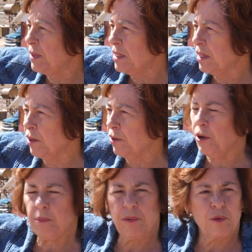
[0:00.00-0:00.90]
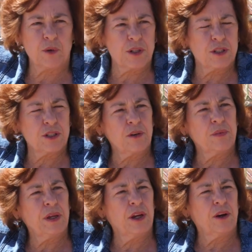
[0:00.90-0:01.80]
particular group of horses over
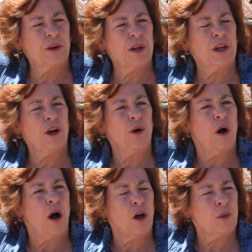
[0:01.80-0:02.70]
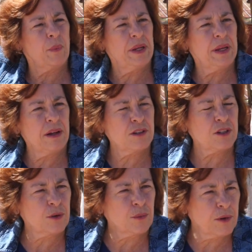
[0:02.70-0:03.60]
here can go all the way down to
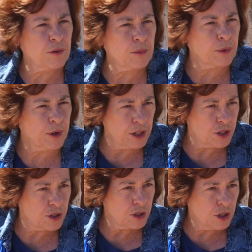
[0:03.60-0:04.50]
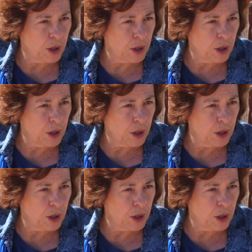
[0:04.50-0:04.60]
the river bridge.